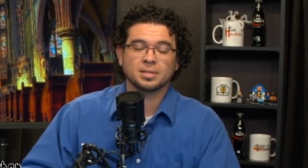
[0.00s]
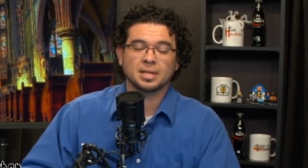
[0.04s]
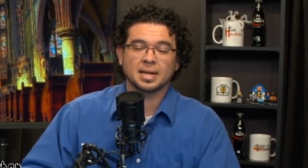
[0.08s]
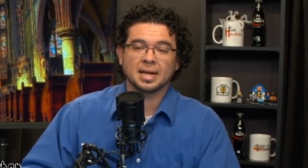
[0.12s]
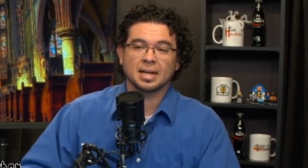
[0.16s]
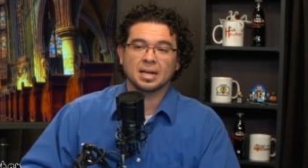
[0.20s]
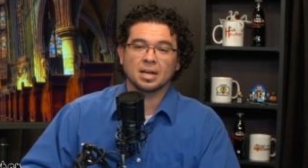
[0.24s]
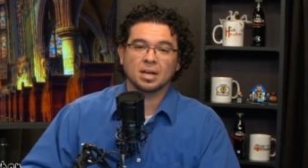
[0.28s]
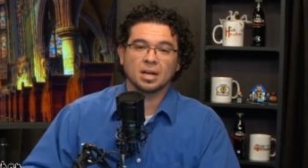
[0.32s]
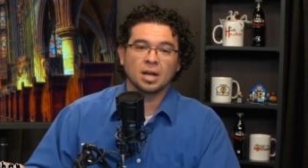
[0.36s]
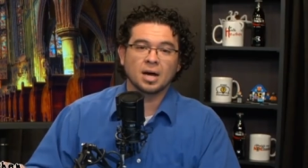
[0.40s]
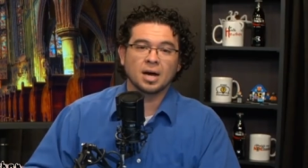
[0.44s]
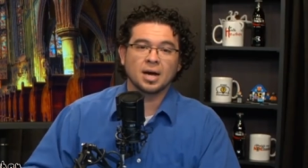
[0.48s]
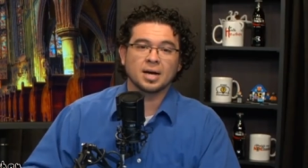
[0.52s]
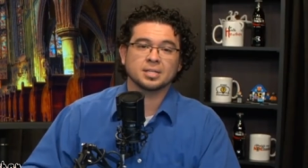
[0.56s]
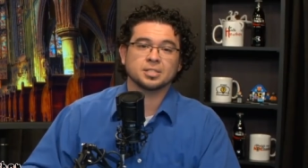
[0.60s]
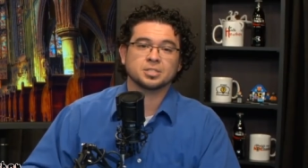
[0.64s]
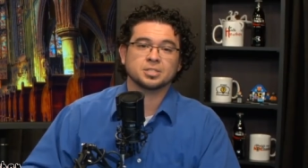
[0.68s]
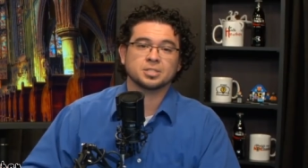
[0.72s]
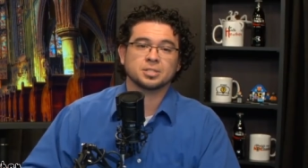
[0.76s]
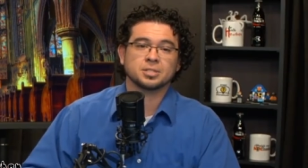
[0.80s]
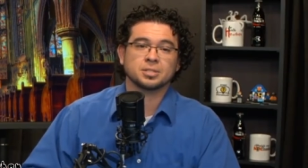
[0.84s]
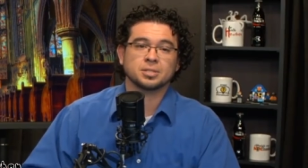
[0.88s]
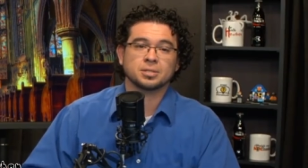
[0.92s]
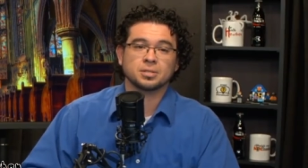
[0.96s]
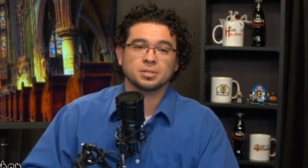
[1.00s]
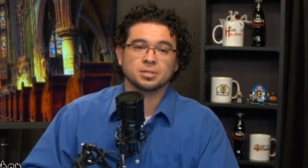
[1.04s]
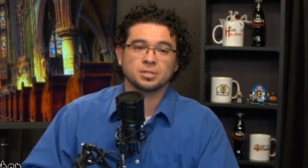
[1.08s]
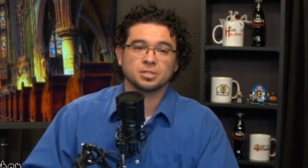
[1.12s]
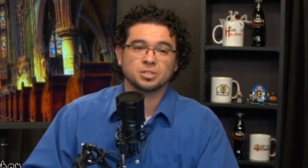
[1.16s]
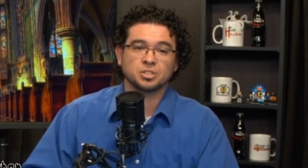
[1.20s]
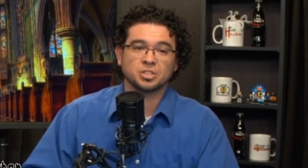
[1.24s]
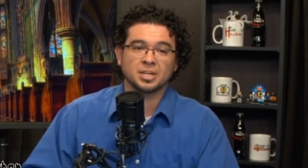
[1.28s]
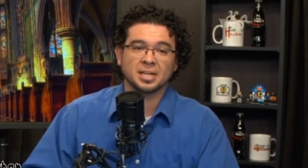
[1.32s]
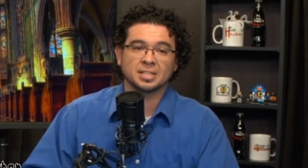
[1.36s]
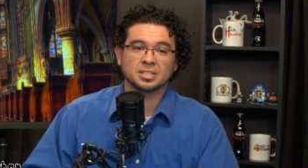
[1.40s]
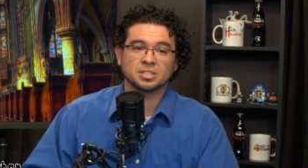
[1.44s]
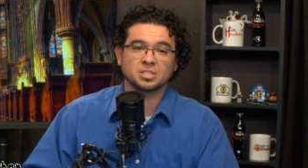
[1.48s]
that I lost
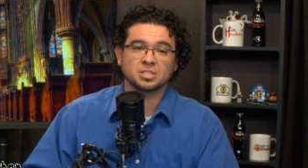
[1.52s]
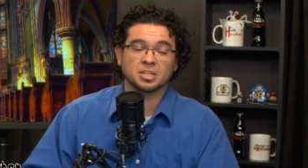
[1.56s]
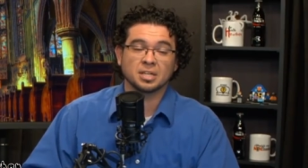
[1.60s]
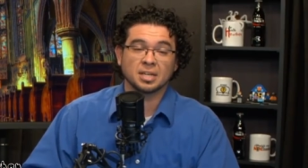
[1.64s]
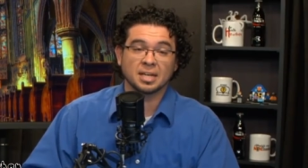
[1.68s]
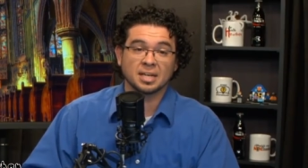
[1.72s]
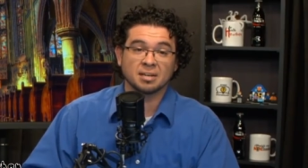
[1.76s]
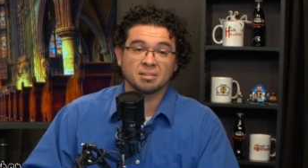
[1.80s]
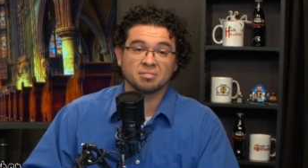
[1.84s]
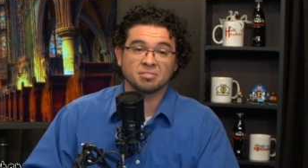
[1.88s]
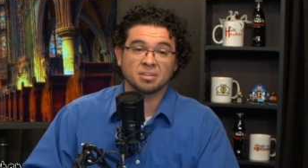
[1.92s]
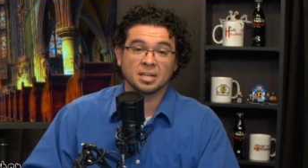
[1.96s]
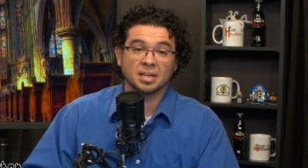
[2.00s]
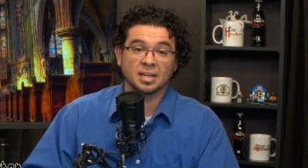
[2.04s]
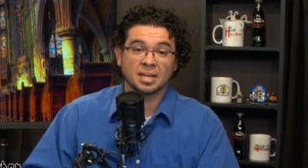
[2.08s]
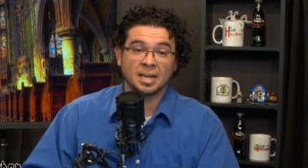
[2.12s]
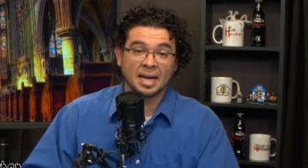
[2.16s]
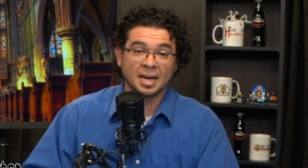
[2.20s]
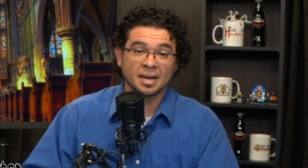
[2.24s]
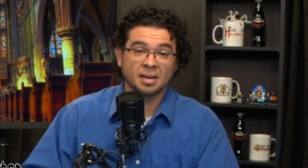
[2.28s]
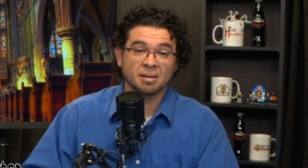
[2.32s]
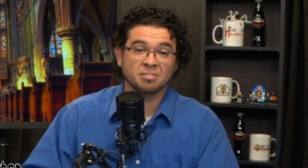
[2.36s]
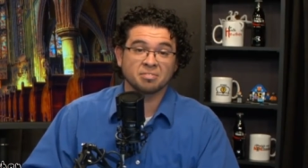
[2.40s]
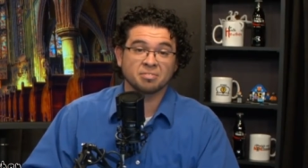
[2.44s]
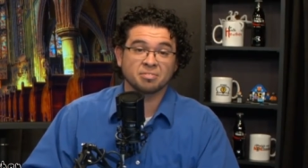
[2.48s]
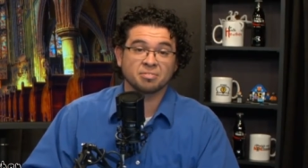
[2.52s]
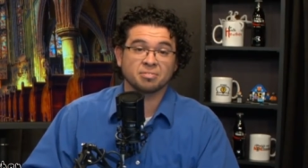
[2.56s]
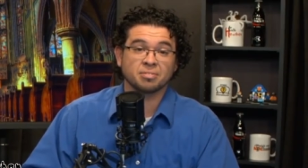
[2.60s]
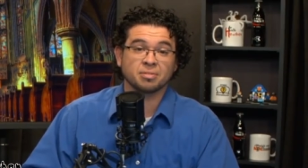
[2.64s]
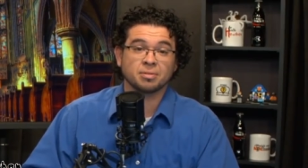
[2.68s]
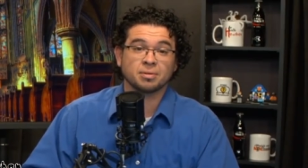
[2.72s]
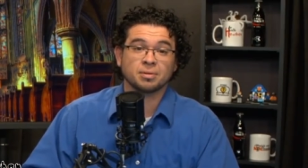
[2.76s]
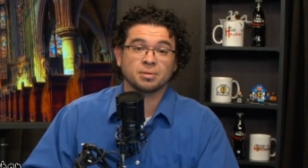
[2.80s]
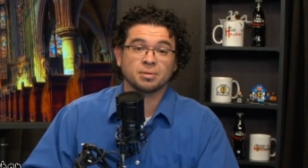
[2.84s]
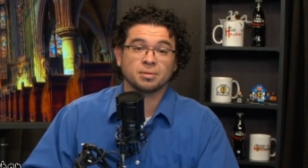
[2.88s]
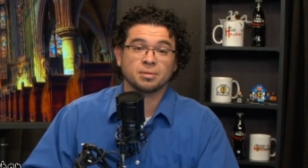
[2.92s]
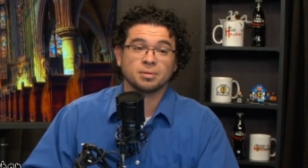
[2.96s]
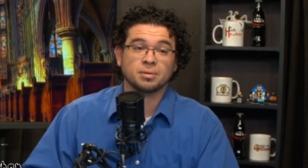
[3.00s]
the chance to live a life,
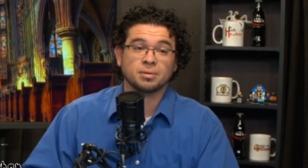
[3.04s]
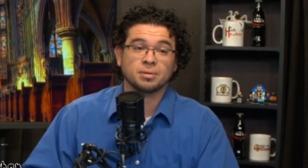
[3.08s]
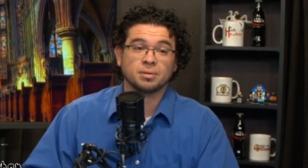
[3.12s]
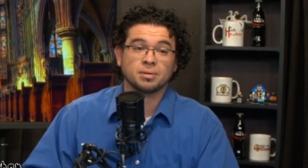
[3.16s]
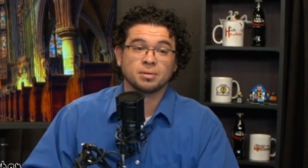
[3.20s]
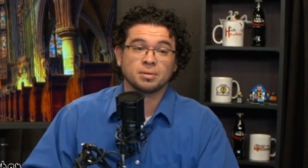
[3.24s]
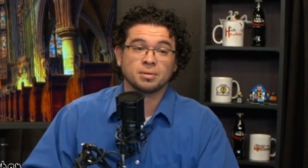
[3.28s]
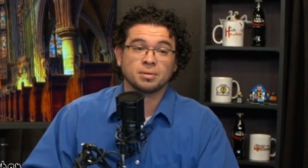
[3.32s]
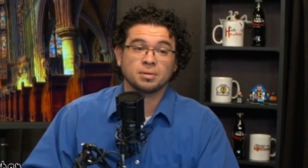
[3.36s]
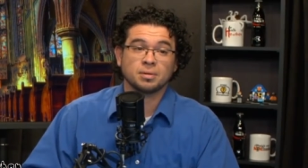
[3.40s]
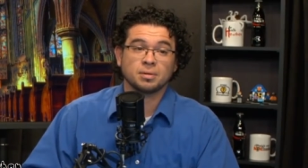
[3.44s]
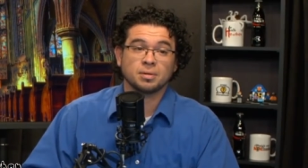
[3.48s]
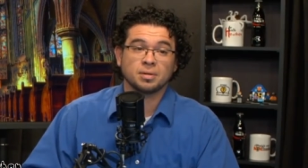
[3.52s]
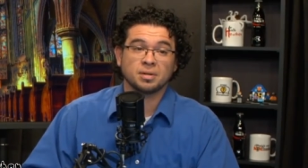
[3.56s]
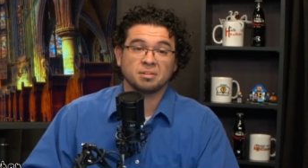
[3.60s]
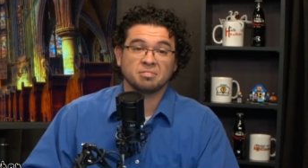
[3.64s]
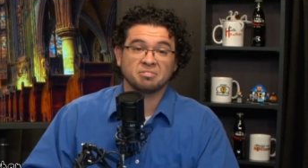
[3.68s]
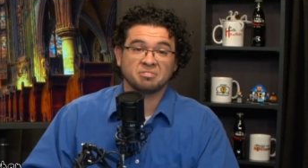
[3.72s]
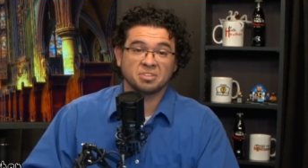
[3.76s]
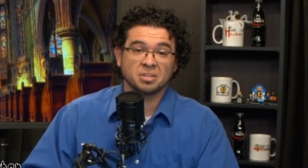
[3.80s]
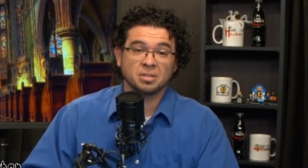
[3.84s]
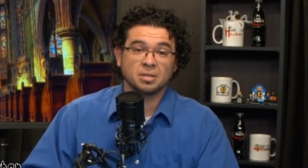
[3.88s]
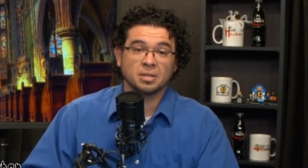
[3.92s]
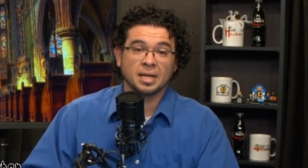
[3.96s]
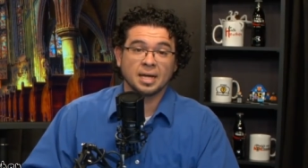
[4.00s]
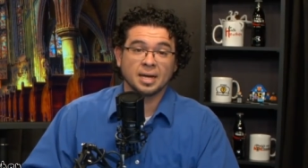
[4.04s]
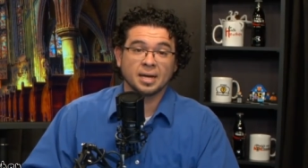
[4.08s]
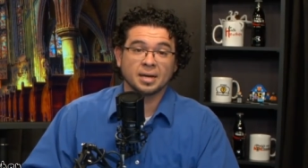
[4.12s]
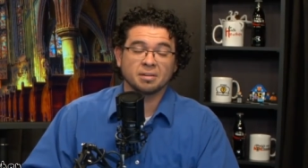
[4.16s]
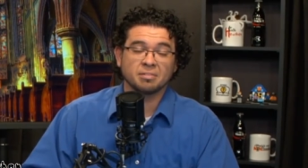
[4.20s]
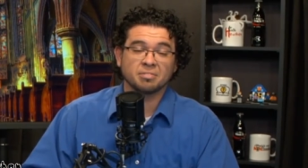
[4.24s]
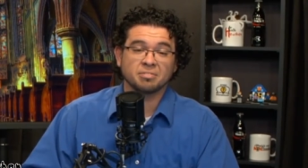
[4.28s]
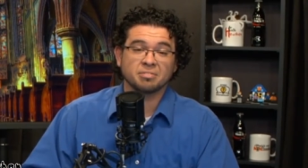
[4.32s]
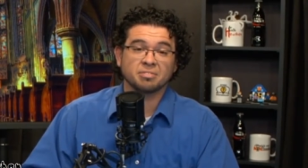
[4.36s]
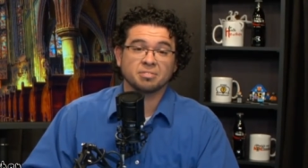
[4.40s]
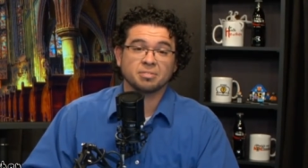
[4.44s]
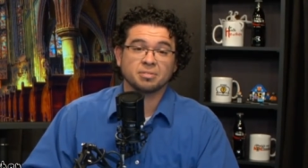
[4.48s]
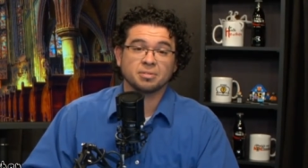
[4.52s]
a full
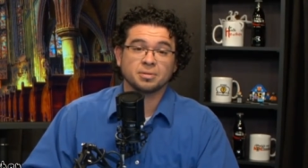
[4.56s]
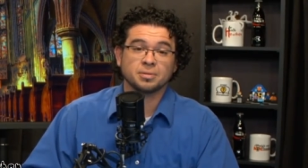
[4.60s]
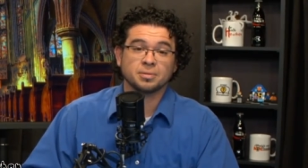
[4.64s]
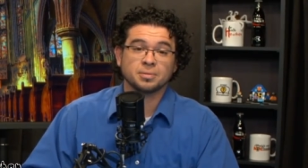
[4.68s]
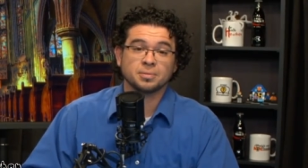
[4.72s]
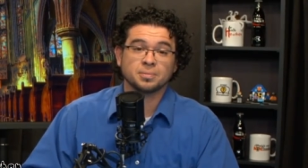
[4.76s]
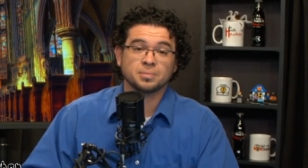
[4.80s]
life.